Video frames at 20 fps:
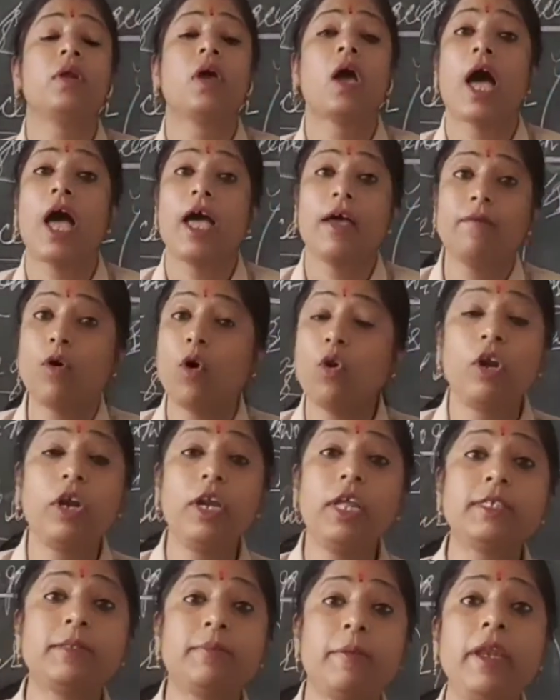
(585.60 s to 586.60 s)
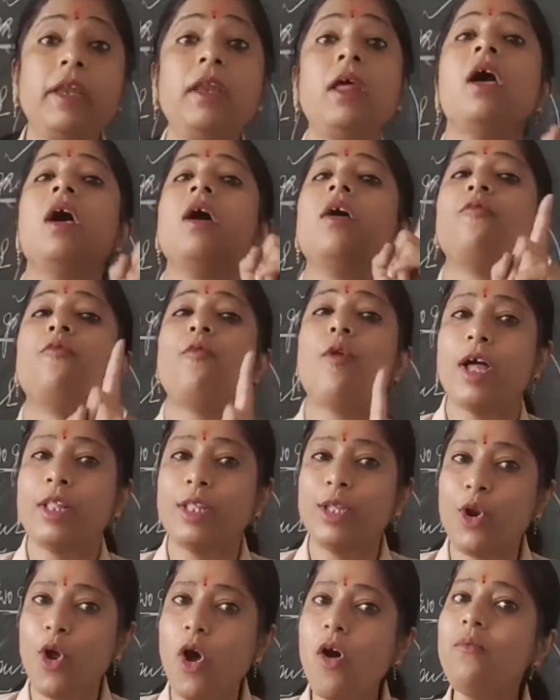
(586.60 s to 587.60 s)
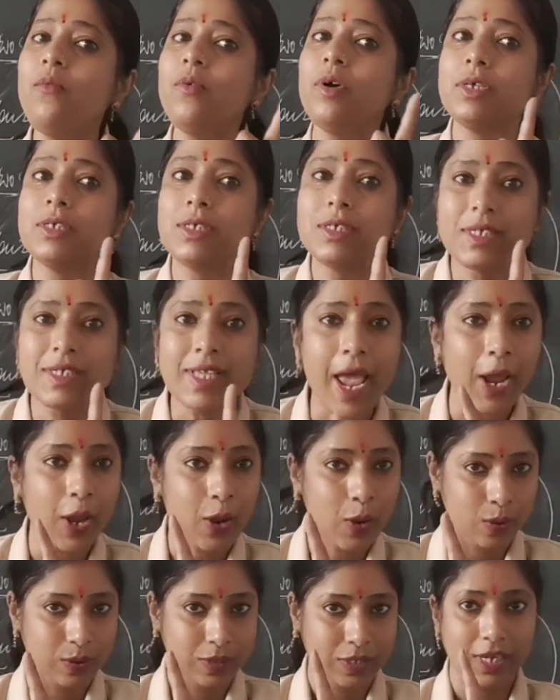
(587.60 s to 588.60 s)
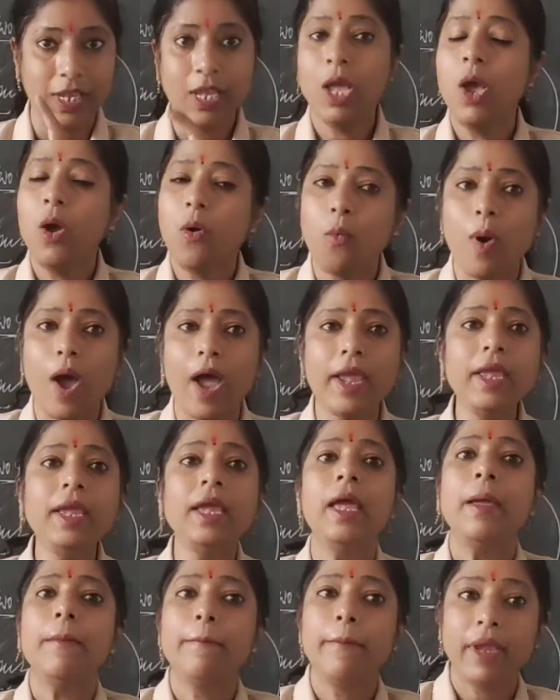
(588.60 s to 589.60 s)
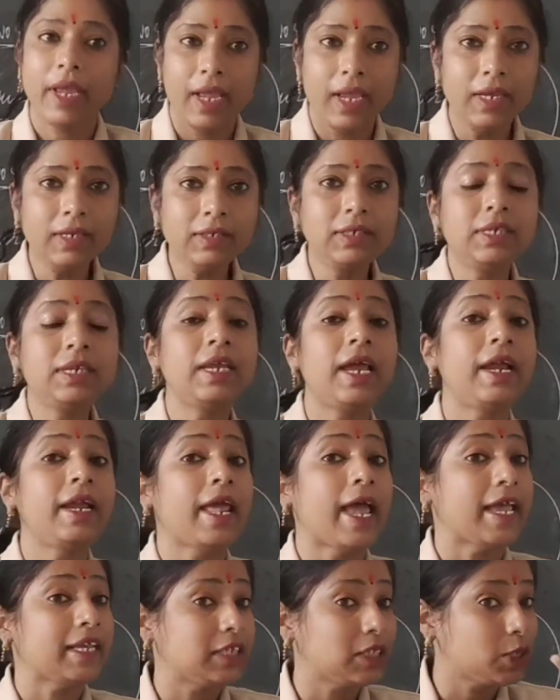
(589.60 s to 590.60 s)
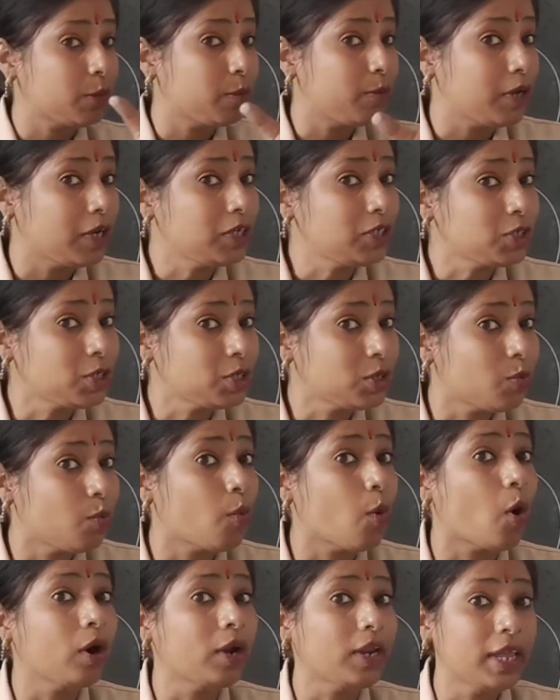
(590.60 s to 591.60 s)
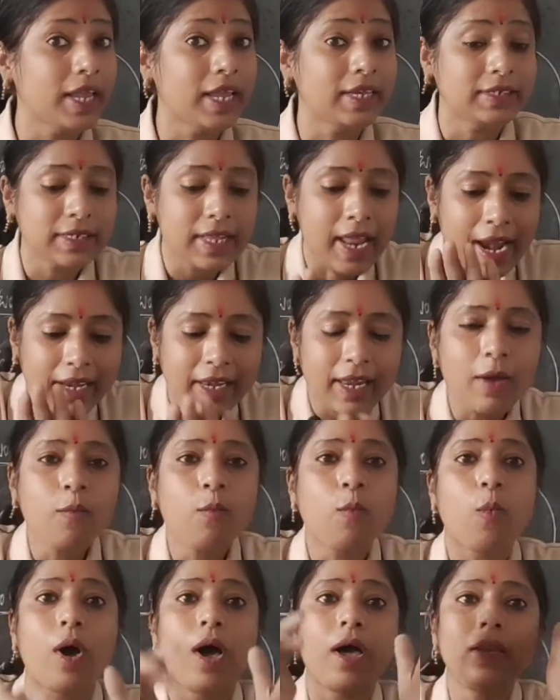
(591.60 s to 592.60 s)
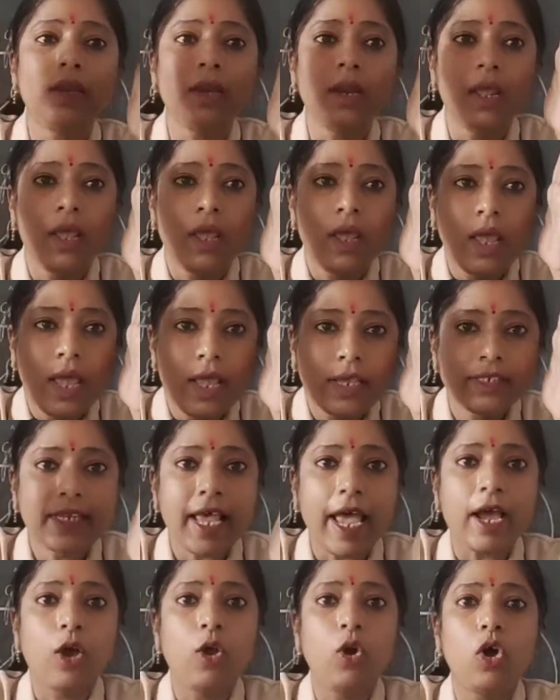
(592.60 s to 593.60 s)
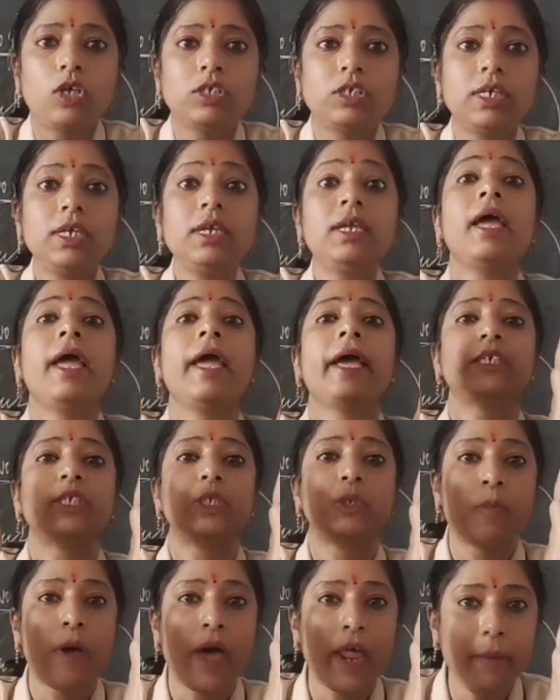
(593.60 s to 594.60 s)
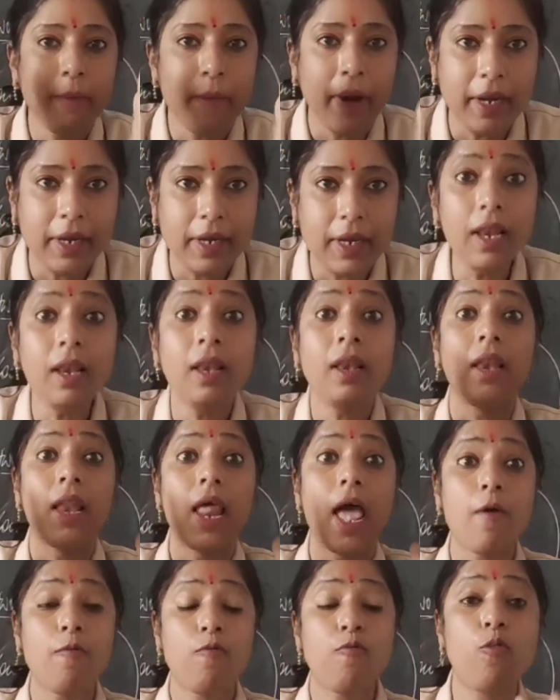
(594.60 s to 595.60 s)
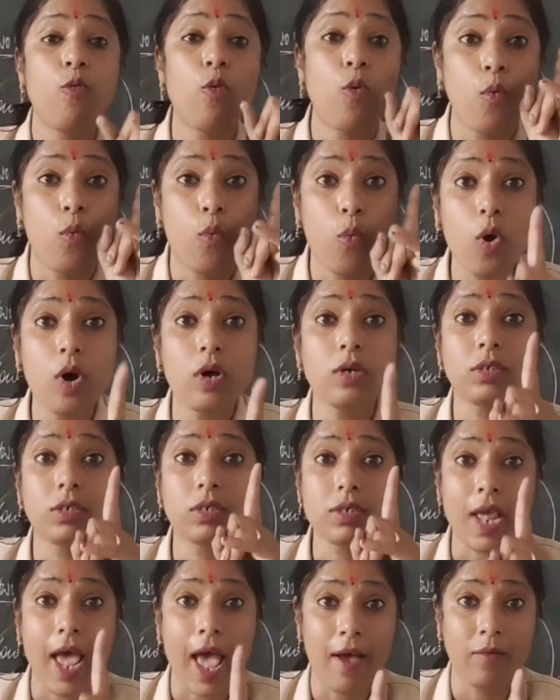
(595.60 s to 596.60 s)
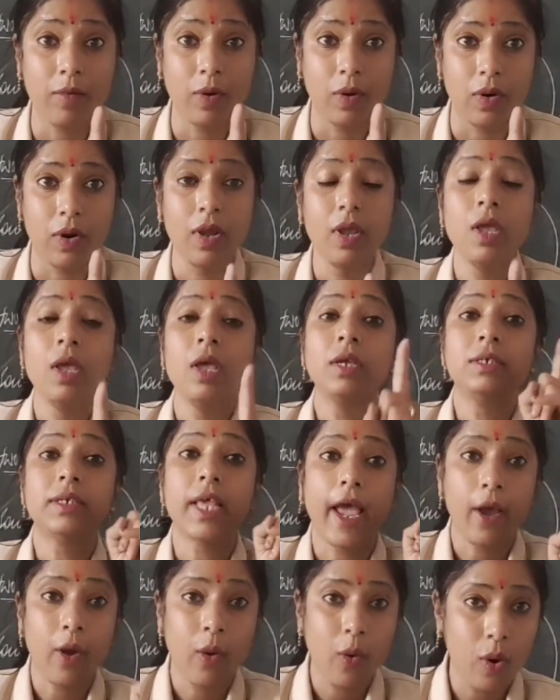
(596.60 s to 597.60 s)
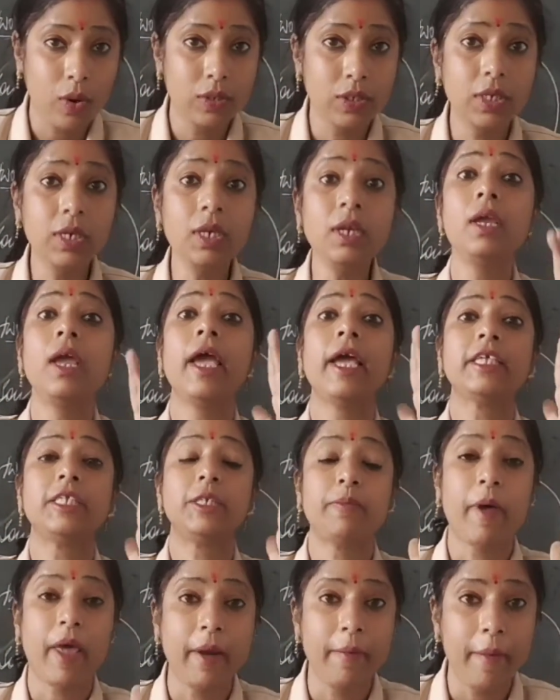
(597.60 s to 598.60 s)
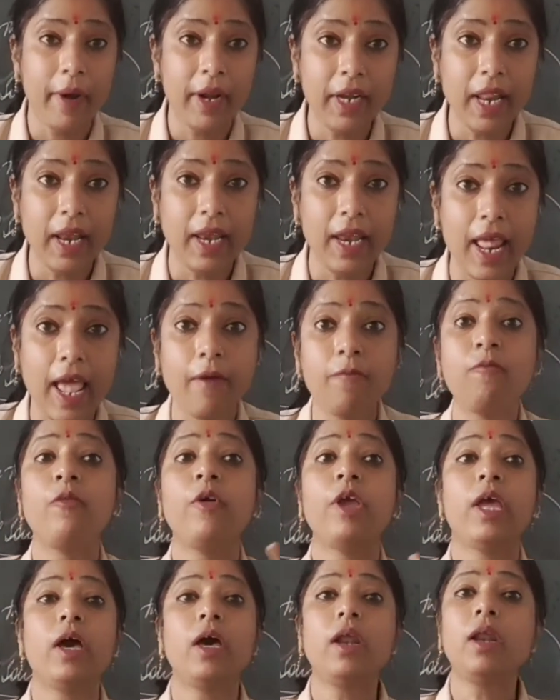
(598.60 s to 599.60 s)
I have already explained. Father of psychology. Why? Because he had established what? He has set up one psychology experimental lab, first ever psychology experimental lab, where